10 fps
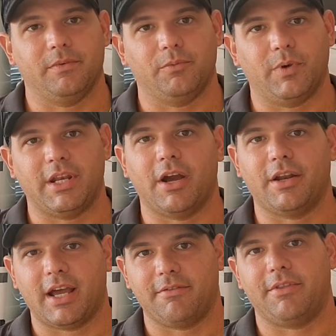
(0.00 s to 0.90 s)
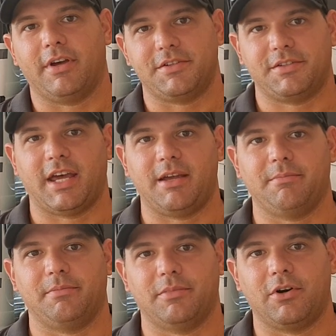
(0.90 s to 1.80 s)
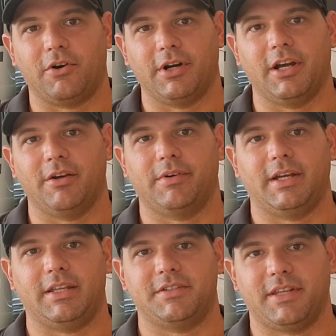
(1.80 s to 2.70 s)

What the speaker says: we don't have those same high overheads